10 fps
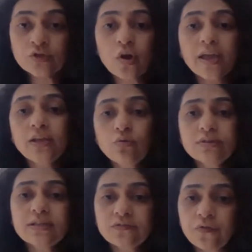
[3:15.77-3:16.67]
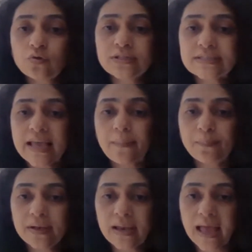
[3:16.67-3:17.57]
So I used his frozen
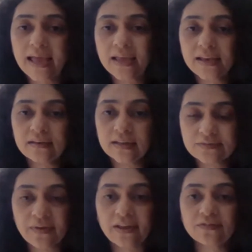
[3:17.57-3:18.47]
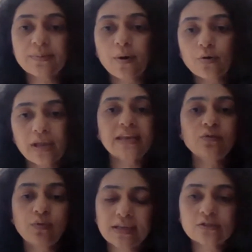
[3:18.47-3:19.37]
sample, and his wife is about
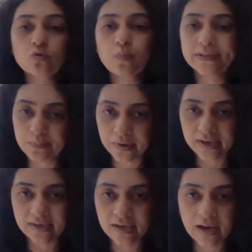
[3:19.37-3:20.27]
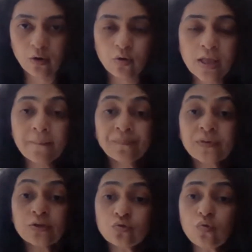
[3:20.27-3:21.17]
8 weeks, 2 months pregnant now.
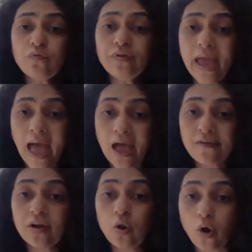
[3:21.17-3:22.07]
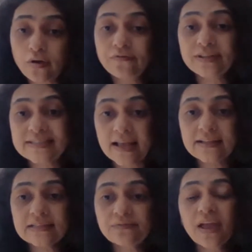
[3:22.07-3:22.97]
So we have a lot of
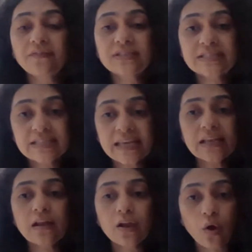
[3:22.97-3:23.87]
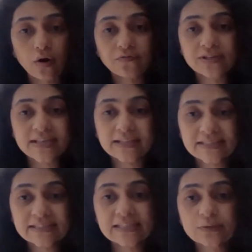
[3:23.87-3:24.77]
results. We have seen a lot of
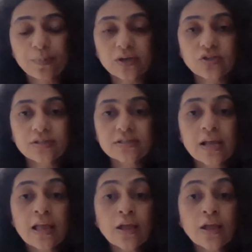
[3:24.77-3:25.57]
results in these patients.